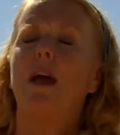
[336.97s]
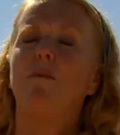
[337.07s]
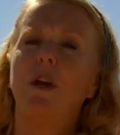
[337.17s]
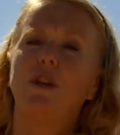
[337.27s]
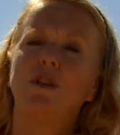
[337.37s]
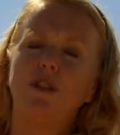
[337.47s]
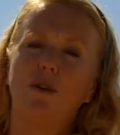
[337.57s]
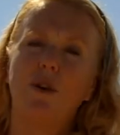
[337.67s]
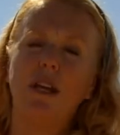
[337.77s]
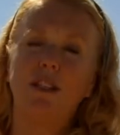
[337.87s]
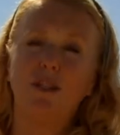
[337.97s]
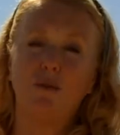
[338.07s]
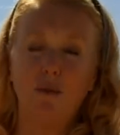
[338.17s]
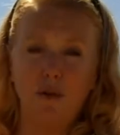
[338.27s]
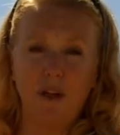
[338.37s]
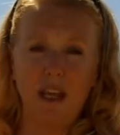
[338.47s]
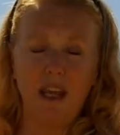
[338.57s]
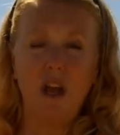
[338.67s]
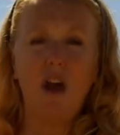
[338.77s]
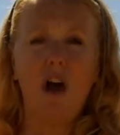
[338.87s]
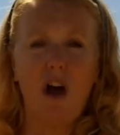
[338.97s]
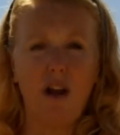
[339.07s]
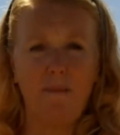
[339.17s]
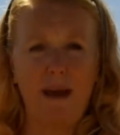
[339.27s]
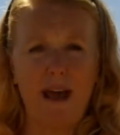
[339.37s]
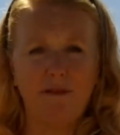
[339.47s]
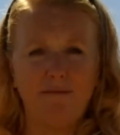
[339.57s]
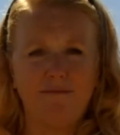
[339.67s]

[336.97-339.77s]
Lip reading: and what your story is truly all about.